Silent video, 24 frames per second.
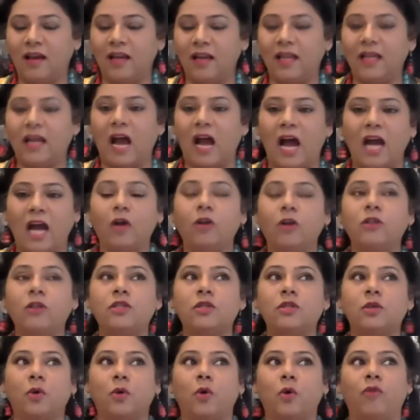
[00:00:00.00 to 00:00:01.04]
Like, I
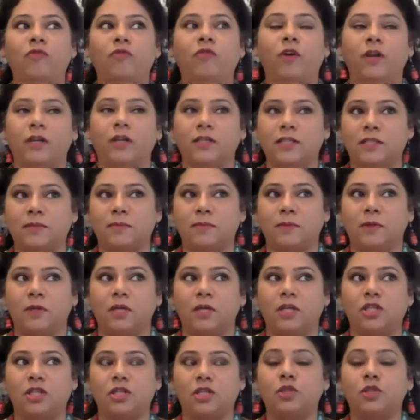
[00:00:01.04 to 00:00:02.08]
also go for
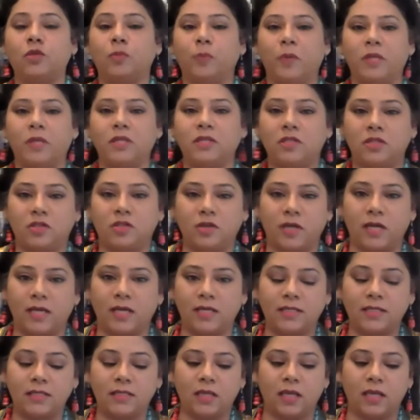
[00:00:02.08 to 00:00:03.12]
inspiration to
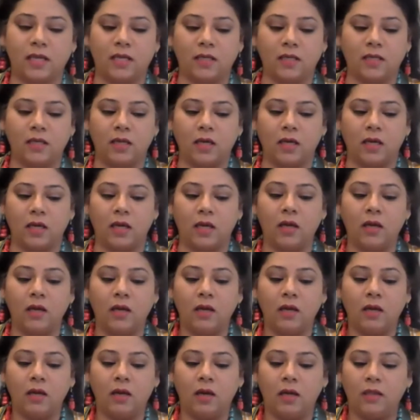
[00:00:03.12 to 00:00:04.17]
Pinterest and
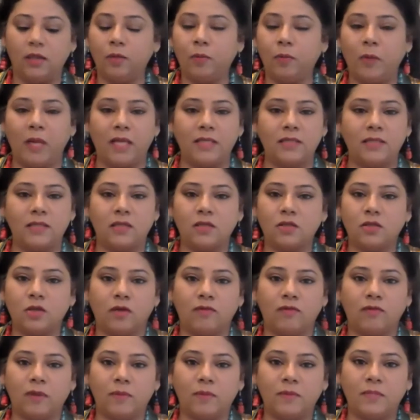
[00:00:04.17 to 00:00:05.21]
other places
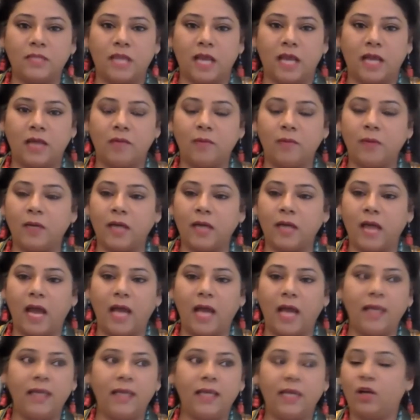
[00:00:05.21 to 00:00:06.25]
on website, but
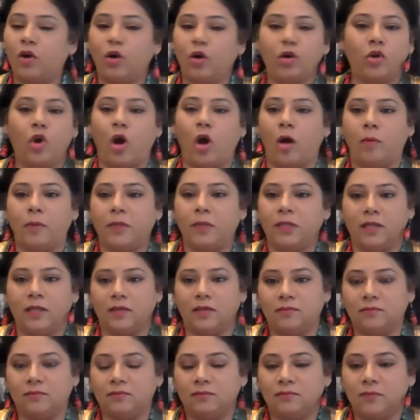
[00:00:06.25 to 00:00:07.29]
I cannot copy
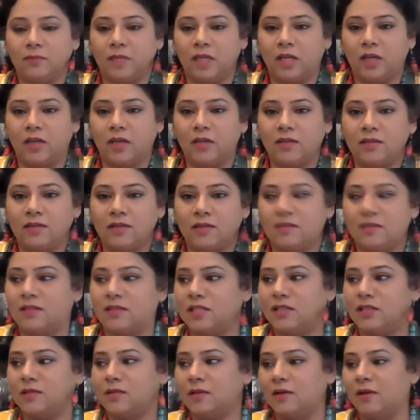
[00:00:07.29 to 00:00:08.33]
them, because
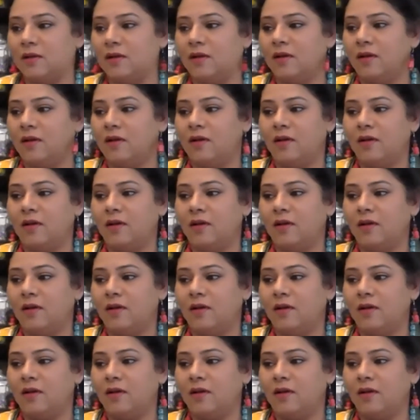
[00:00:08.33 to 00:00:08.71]
it's just,